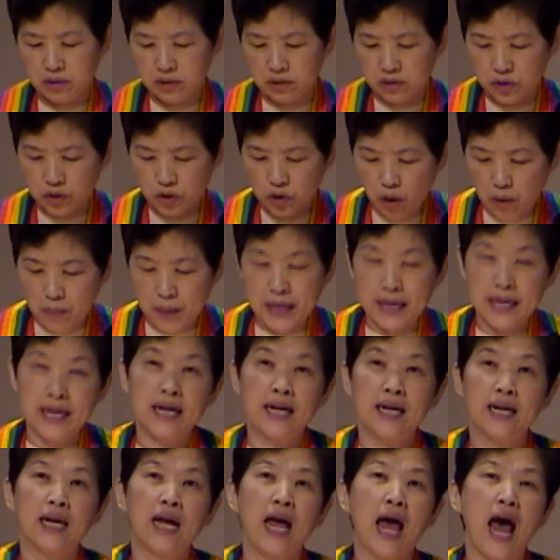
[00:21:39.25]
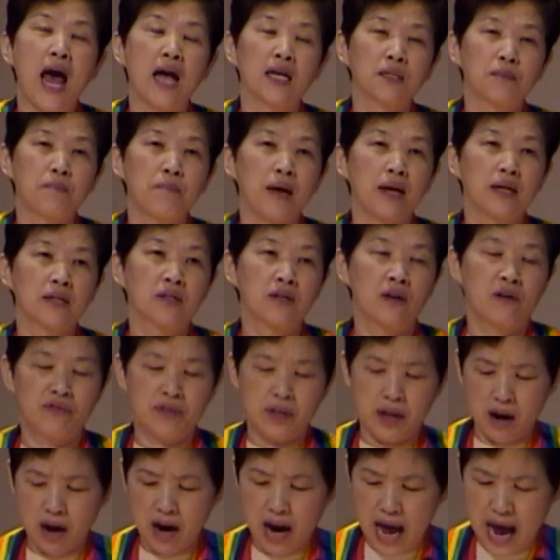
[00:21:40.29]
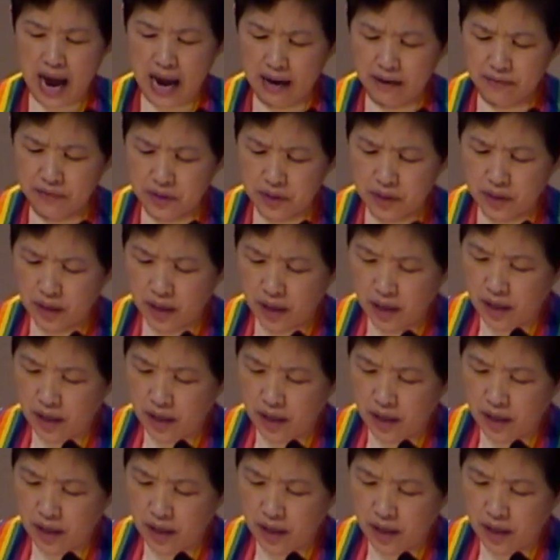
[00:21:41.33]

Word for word: so many aspects of their lives,